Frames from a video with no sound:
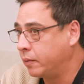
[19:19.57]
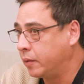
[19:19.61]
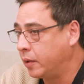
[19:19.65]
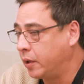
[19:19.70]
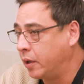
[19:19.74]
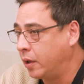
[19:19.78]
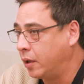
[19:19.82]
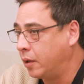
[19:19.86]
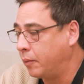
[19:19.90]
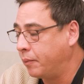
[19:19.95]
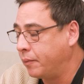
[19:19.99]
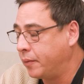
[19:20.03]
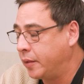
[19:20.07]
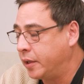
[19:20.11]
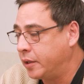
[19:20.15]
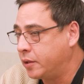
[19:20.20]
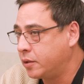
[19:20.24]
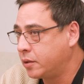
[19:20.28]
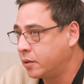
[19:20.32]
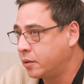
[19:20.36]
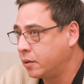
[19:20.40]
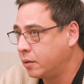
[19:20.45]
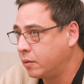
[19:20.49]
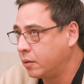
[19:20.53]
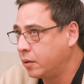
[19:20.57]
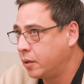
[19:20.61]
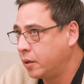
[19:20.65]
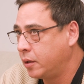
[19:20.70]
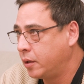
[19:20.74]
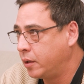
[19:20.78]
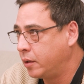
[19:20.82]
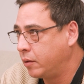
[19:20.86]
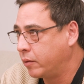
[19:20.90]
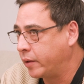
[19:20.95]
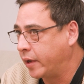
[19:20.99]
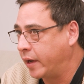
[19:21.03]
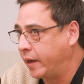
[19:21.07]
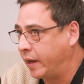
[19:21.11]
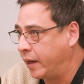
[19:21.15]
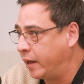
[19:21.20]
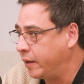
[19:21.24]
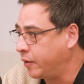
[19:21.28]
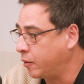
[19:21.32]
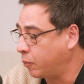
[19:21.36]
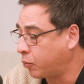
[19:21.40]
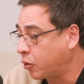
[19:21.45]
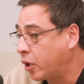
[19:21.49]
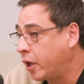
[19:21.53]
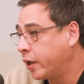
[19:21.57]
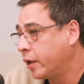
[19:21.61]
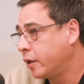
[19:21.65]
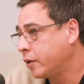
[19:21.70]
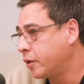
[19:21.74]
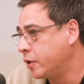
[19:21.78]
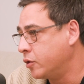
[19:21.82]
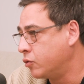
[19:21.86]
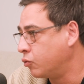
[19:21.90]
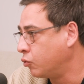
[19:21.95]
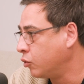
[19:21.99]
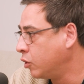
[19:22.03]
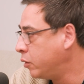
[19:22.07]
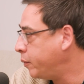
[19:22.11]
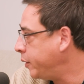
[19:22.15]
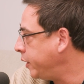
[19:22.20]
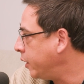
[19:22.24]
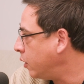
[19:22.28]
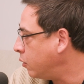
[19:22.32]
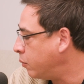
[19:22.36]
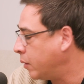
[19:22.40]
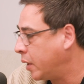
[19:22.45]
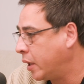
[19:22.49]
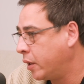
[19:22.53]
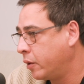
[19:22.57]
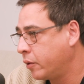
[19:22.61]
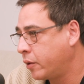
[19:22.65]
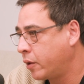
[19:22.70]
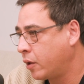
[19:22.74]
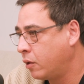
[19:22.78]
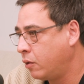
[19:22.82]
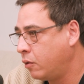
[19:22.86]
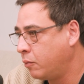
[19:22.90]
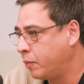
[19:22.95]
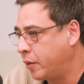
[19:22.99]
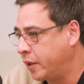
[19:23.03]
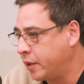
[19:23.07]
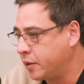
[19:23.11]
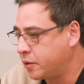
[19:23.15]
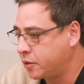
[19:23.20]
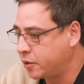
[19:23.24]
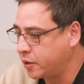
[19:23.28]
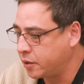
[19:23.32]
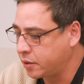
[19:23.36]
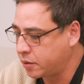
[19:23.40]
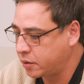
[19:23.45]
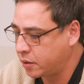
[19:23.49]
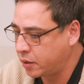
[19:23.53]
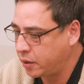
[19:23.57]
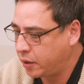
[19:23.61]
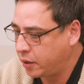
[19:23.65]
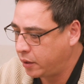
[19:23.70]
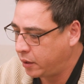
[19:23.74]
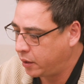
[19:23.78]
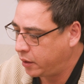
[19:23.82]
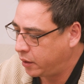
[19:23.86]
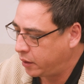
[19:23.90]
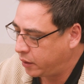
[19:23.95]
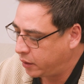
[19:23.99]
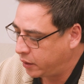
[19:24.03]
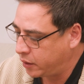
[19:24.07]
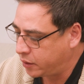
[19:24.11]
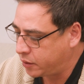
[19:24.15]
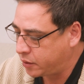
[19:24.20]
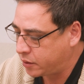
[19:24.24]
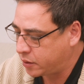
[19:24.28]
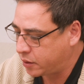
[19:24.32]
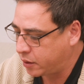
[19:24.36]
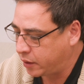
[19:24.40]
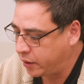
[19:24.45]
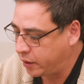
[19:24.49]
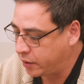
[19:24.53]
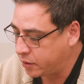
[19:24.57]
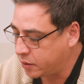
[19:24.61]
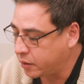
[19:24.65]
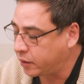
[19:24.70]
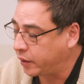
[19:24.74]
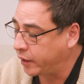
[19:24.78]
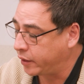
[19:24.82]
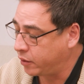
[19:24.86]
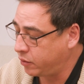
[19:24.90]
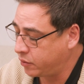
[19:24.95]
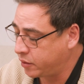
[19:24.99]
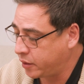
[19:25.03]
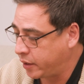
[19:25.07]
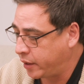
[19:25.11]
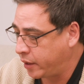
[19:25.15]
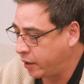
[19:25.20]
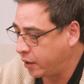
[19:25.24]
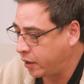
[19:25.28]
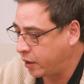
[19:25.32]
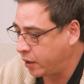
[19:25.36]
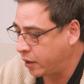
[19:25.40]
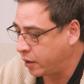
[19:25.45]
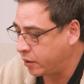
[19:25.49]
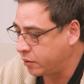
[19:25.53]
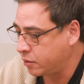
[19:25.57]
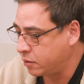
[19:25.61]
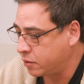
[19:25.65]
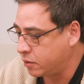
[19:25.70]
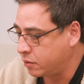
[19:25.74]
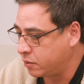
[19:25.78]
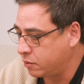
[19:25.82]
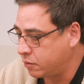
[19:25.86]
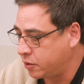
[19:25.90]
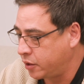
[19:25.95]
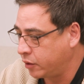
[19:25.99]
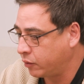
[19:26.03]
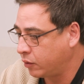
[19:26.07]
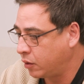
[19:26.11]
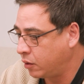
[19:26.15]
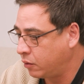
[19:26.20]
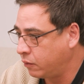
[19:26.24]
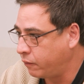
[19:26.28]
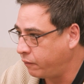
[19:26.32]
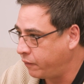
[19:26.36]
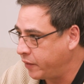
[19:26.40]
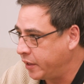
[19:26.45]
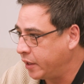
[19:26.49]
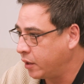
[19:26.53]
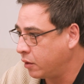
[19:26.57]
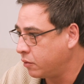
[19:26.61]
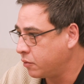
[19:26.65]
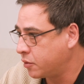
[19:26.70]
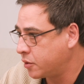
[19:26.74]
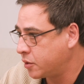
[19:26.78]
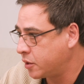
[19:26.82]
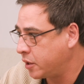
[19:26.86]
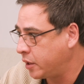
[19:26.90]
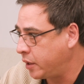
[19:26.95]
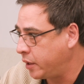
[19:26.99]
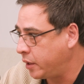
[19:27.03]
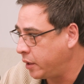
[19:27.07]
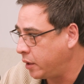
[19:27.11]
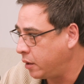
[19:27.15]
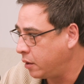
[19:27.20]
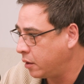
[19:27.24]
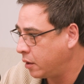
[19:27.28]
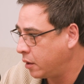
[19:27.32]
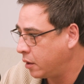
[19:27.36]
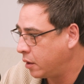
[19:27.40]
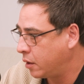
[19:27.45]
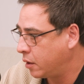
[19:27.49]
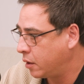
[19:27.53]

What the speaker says: The product is Rubio Monocoat, but it's like you say, a zero VOC